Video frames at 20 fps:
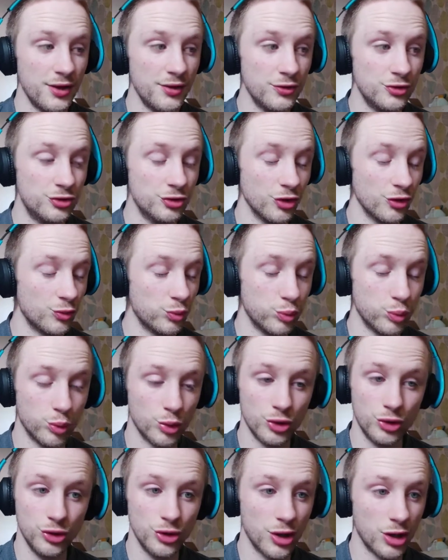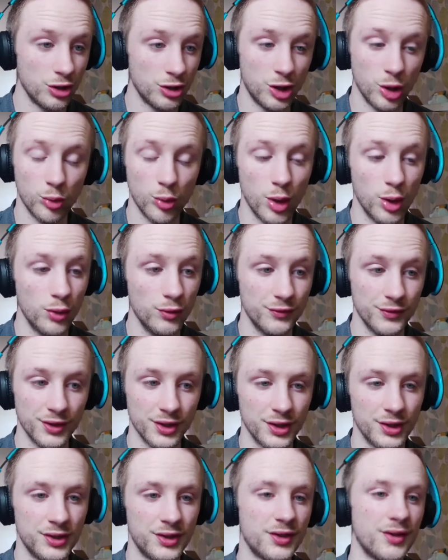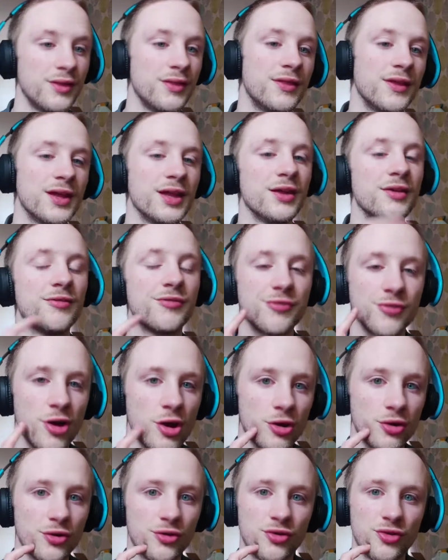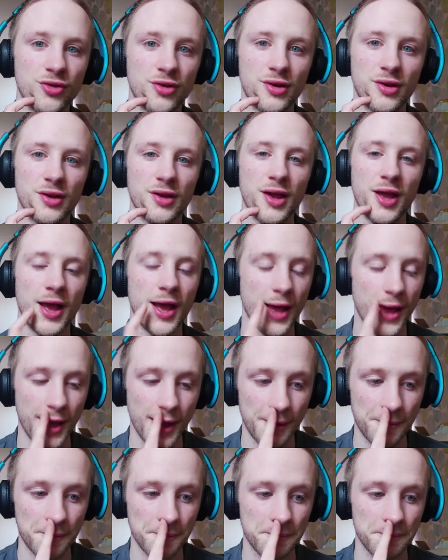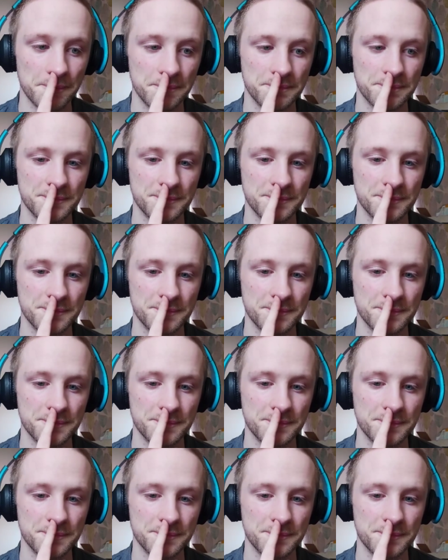just would not go over the frogs and